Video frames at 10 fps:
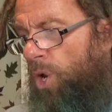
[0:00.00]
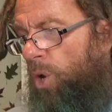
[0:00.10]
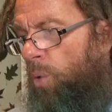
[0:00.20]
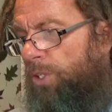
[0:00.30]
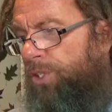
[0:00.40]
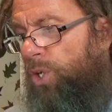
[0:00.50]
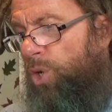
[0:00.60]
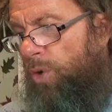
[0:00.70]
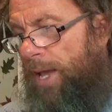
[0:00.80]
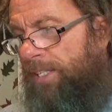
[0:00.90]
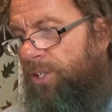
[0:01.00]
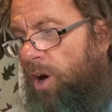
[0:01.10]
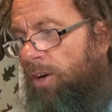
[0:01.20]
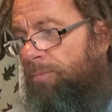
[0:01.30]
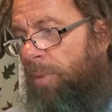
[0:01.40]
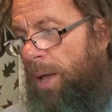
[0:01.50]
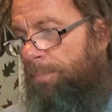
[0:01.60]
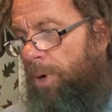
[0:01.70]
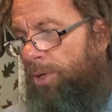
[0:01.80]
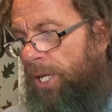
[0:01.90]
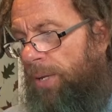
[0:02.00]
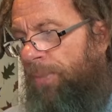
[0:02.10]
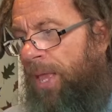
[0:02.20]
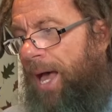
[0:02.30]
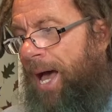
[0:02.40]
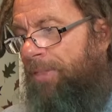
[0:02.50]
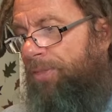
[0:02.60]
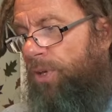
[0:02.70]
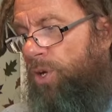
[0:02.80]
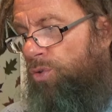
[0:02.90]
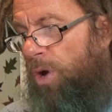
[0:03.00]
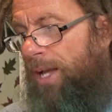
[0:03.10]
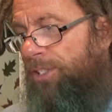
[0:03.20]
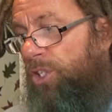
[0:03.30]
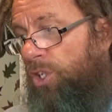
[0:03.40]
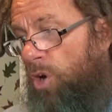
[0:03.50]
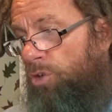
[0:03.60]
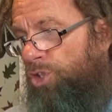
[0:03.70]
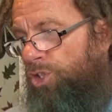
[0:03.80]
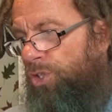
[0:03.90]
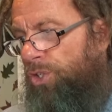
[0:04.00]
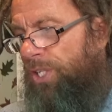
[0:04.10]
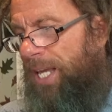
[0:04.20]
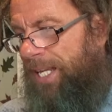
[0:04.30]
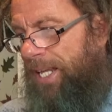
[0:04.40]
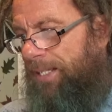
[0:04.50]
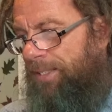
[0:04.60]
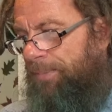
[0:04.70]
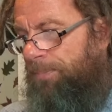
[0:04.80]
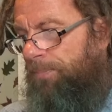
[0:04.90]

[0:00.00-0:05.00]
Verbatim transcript: who is the creator of my body and the Christ consciousness in it